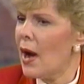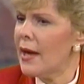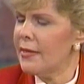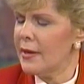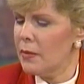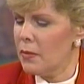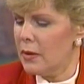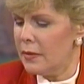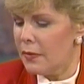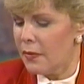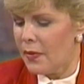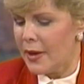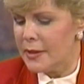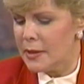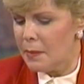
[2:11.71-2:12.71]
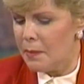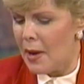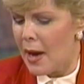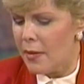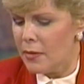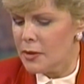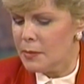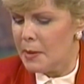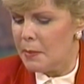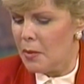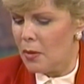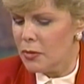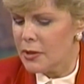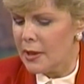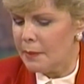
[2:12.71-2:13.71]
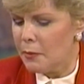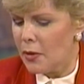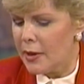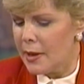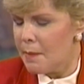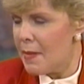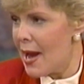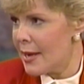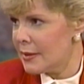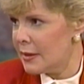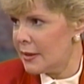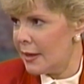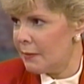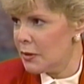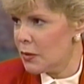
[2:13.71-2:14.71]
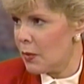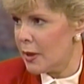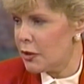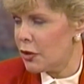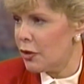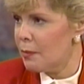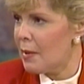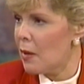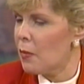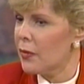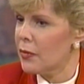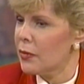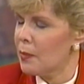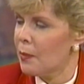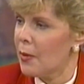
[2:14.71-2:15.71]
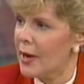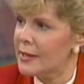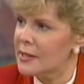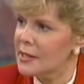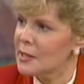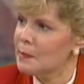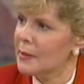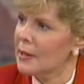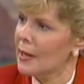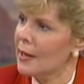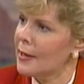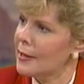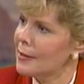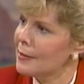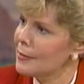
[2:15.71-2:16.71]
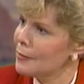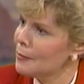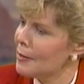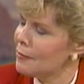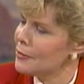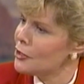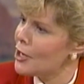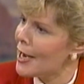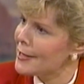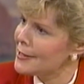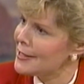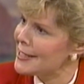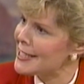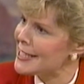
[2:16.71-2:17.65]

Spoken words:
I think one of the things that bothers me most, and I'm going to get back to David's question about whether the press has been letting the Reverend Jackson